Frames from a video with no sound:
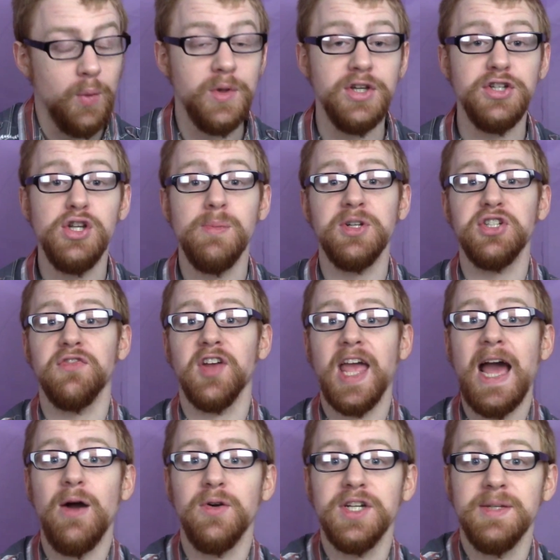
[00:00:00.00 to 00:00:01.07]
When you're too much of a
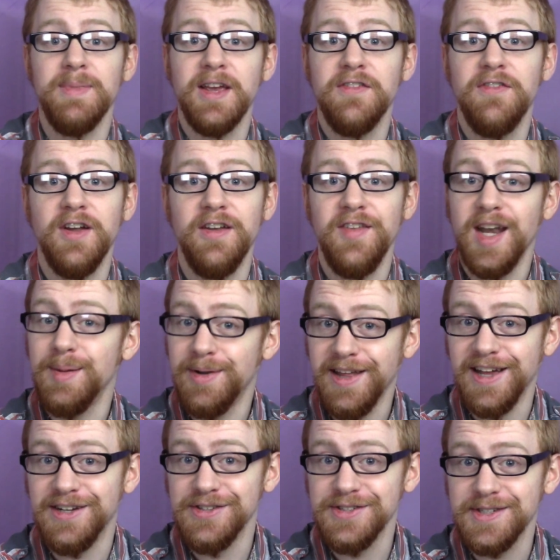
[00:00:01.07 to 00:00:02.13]
coward to make fun of anybody
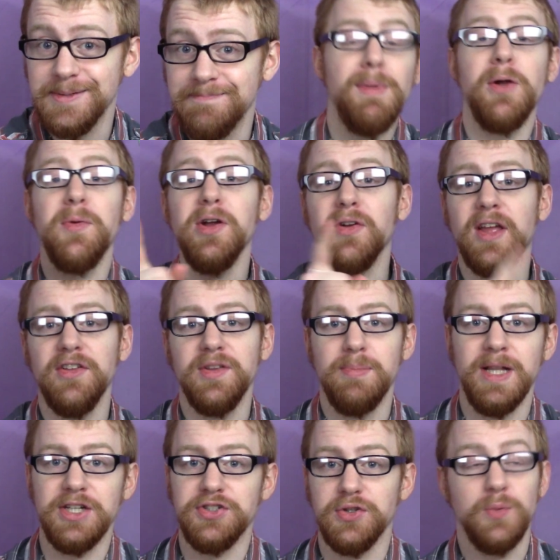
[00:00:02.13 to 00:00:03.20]
else. My real guilty
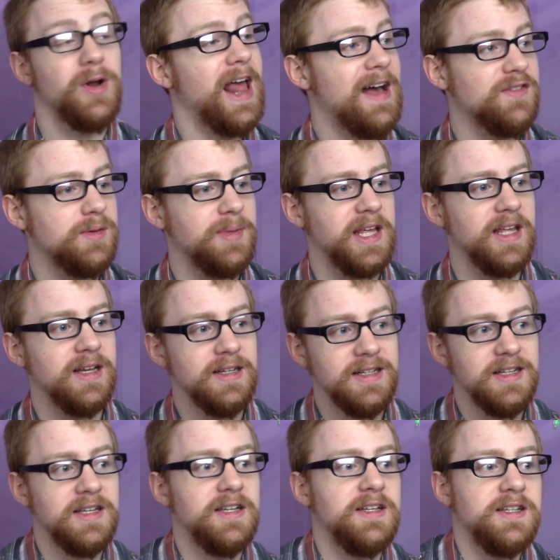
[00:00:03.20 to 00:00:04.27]
pleasure would have to be
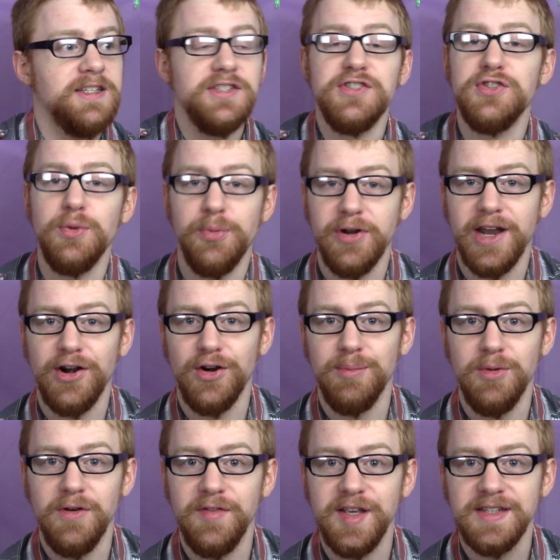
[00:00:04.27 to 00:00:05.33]
superhero
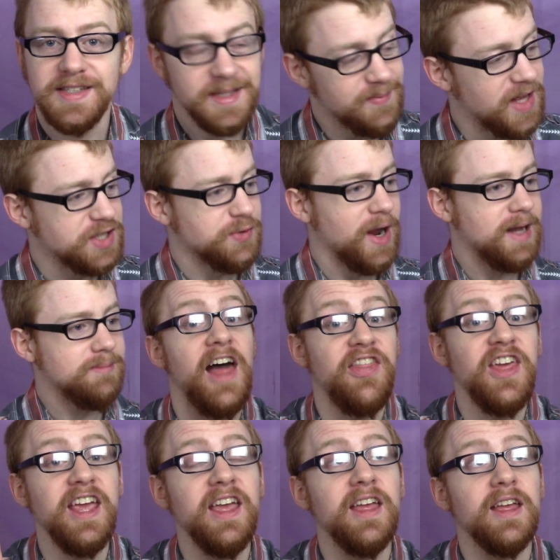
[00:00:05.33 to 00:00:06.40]
movies. That's
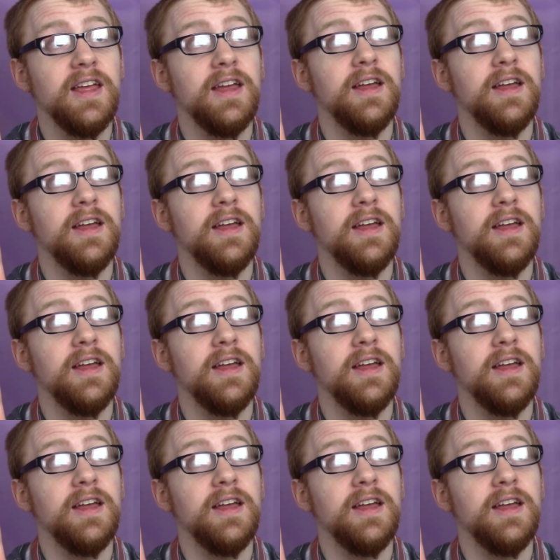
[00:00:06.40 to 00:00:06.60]
right.